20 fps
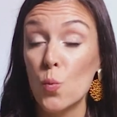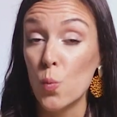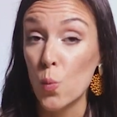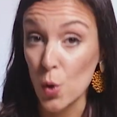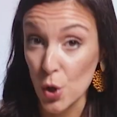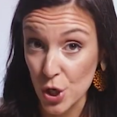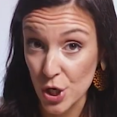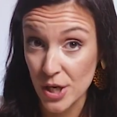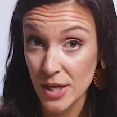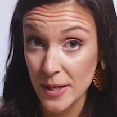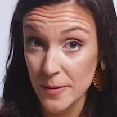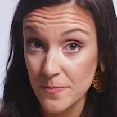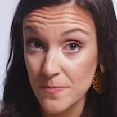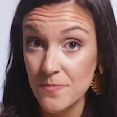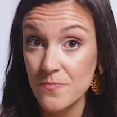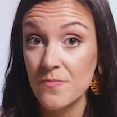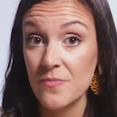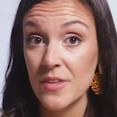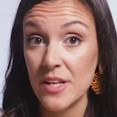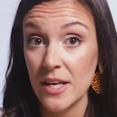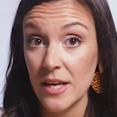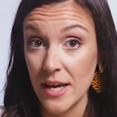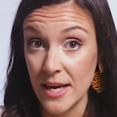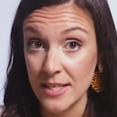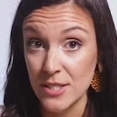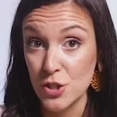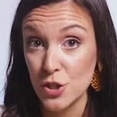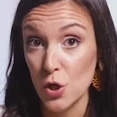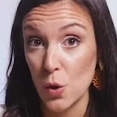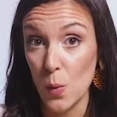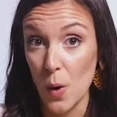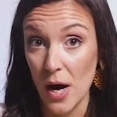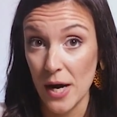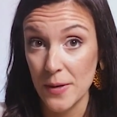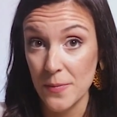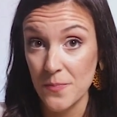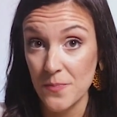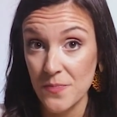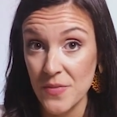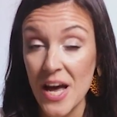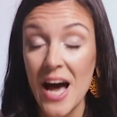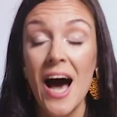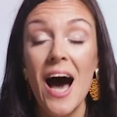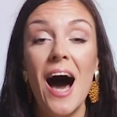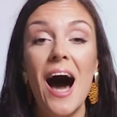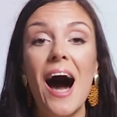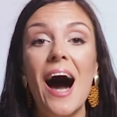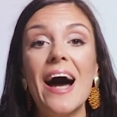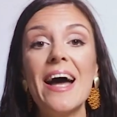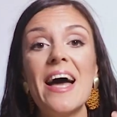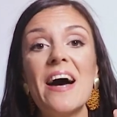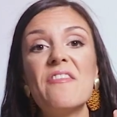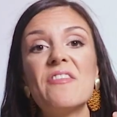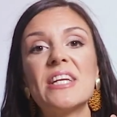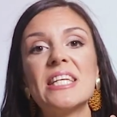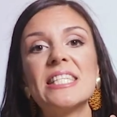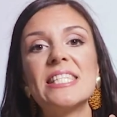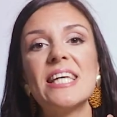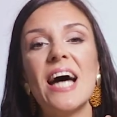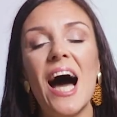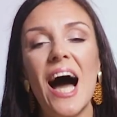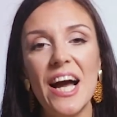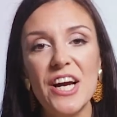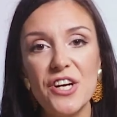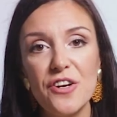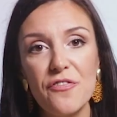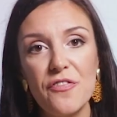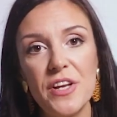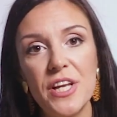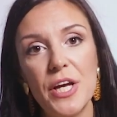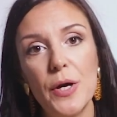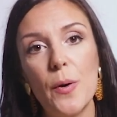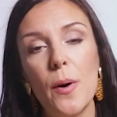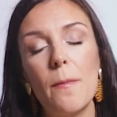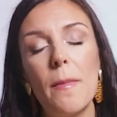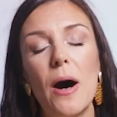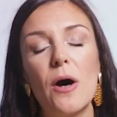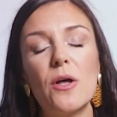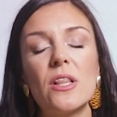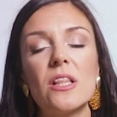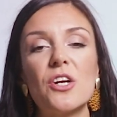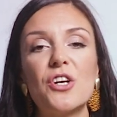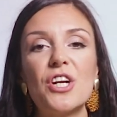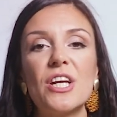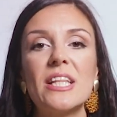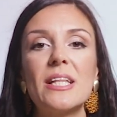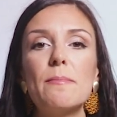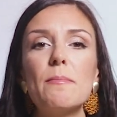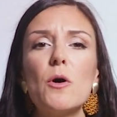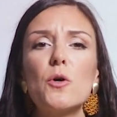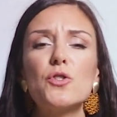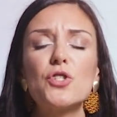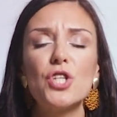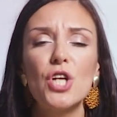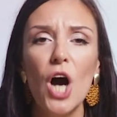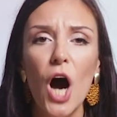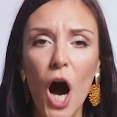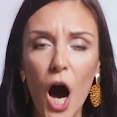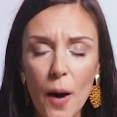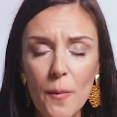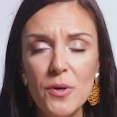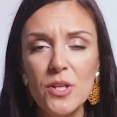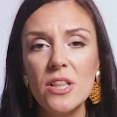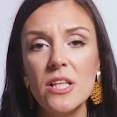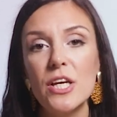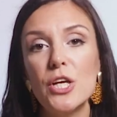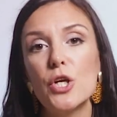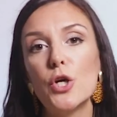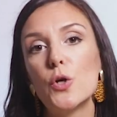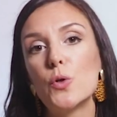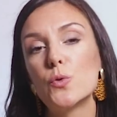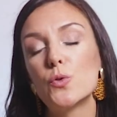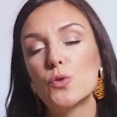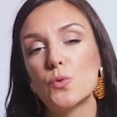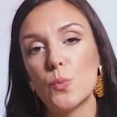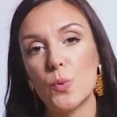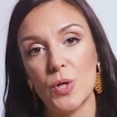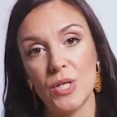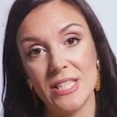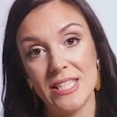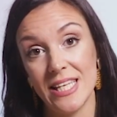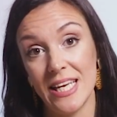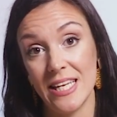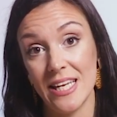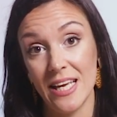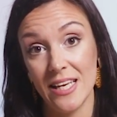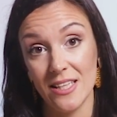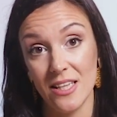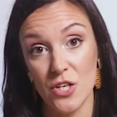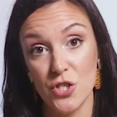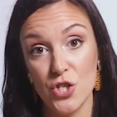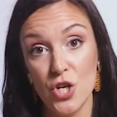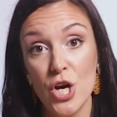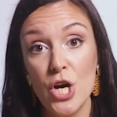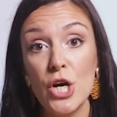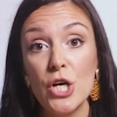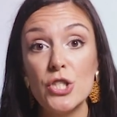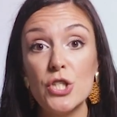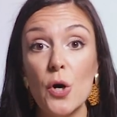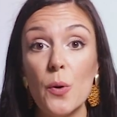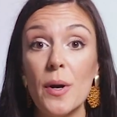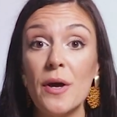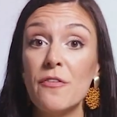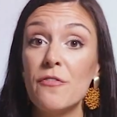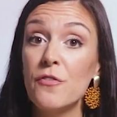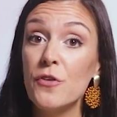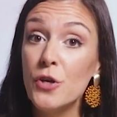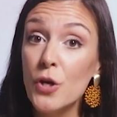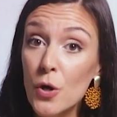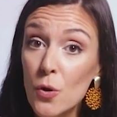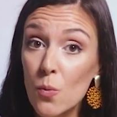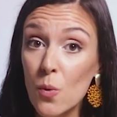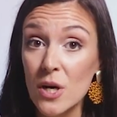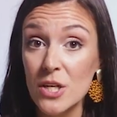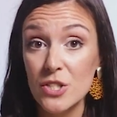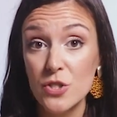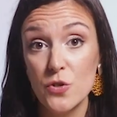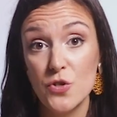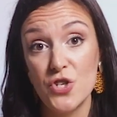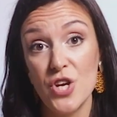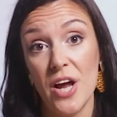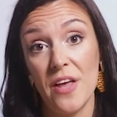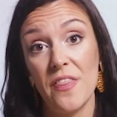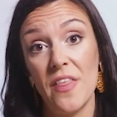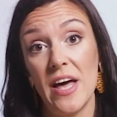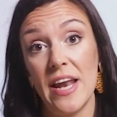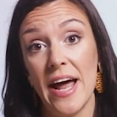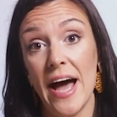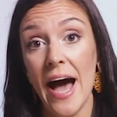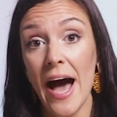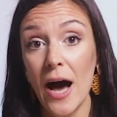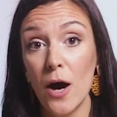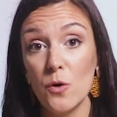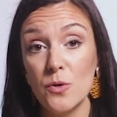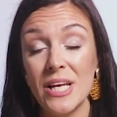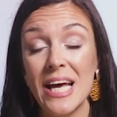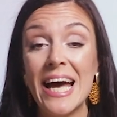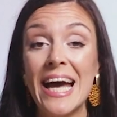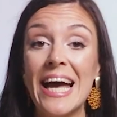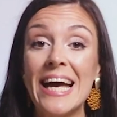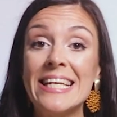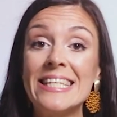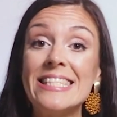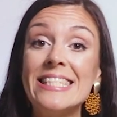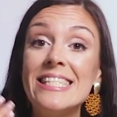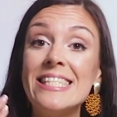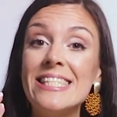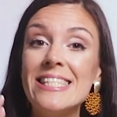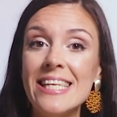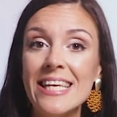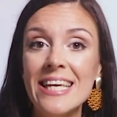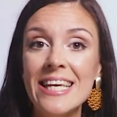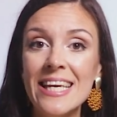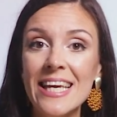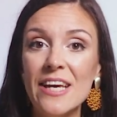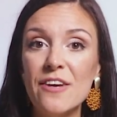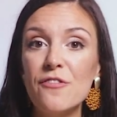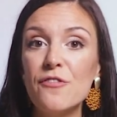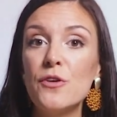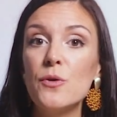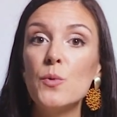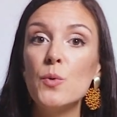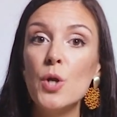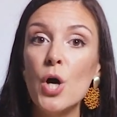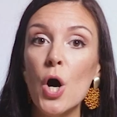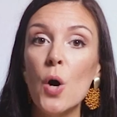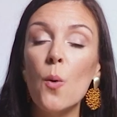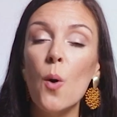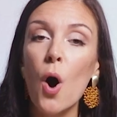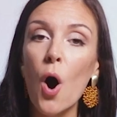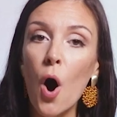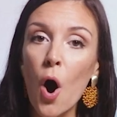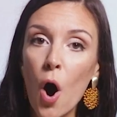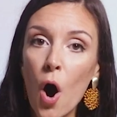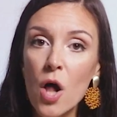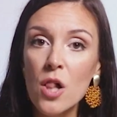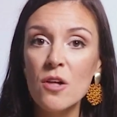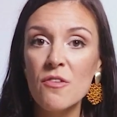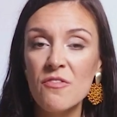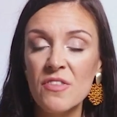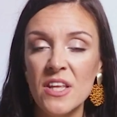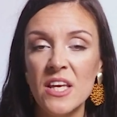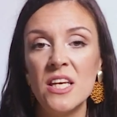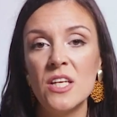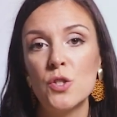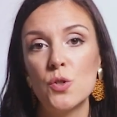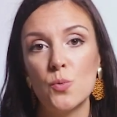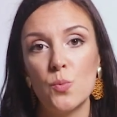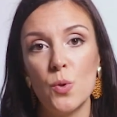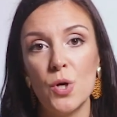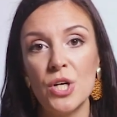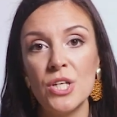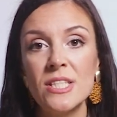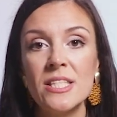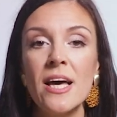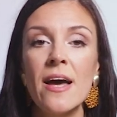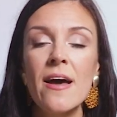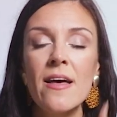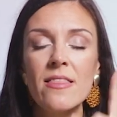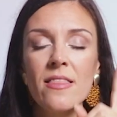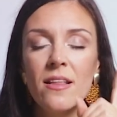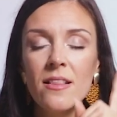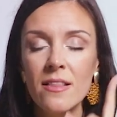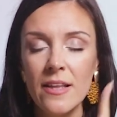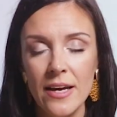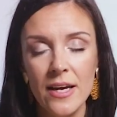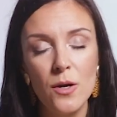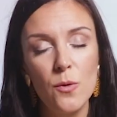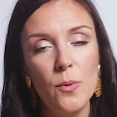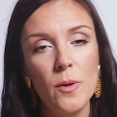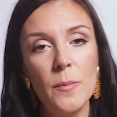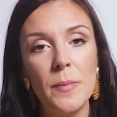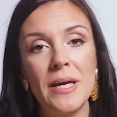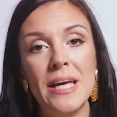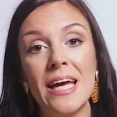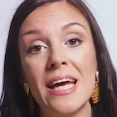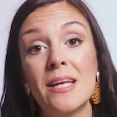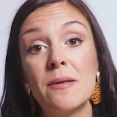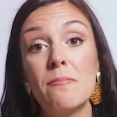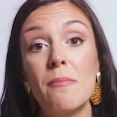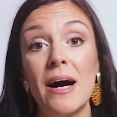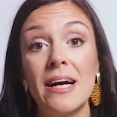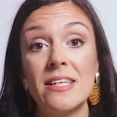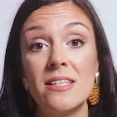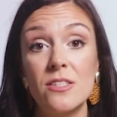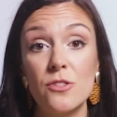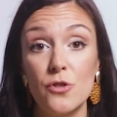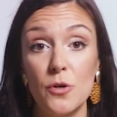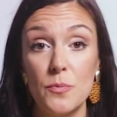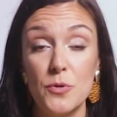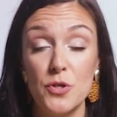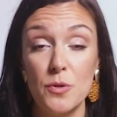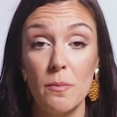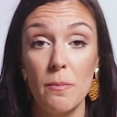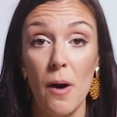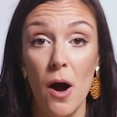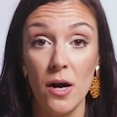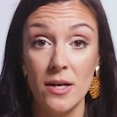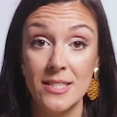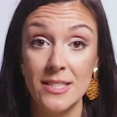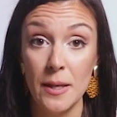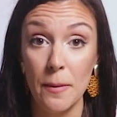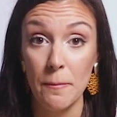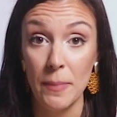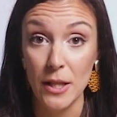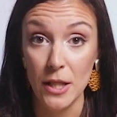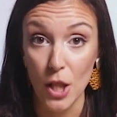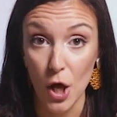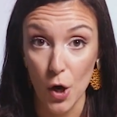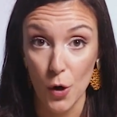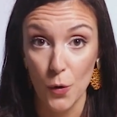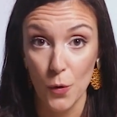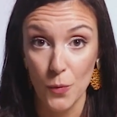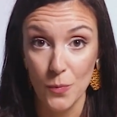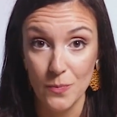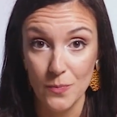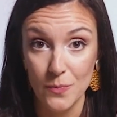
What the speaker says: work, and so on. I have an entire video about learning the most commonly used words in English. So if you want to check that out and see if you know all of these words, the link will be in my description box below.